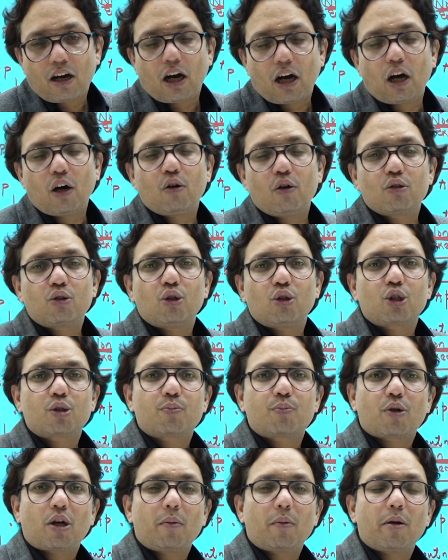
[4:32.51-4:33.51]
how those
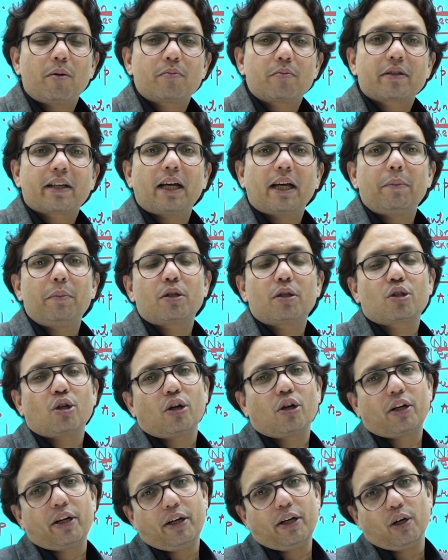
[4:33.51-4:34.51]
problems can be
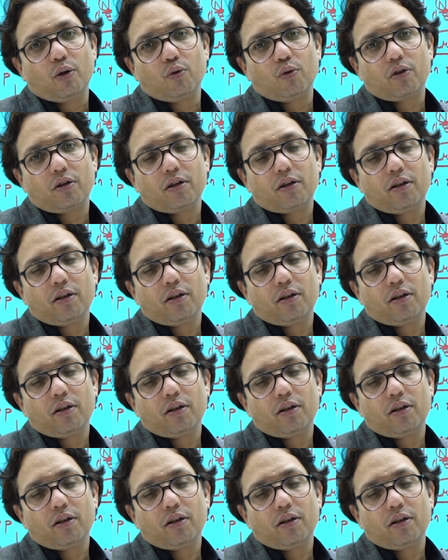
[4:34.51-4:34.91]
sorted out.